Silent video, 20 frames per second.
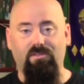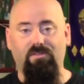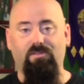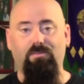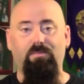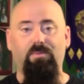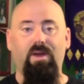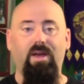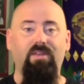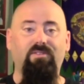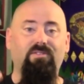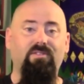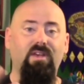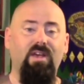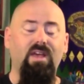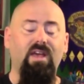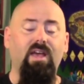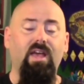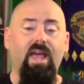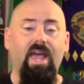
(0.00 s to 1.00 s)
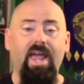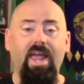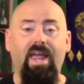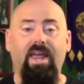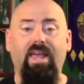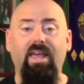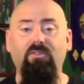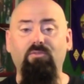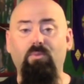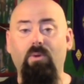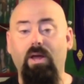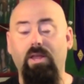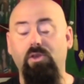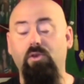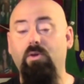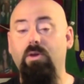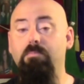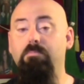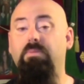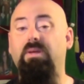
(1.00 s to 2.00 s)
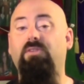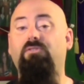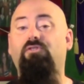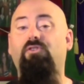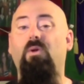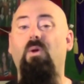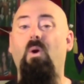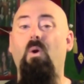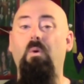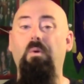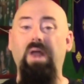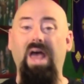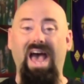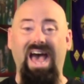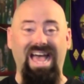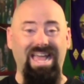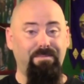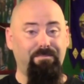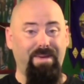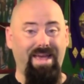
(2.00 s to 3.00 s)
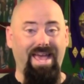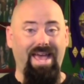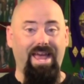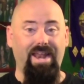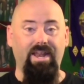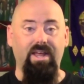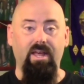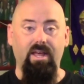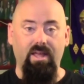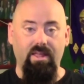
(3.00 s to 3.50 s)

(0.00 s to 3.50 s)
Express. Hey, guess what? You can build your own iPad.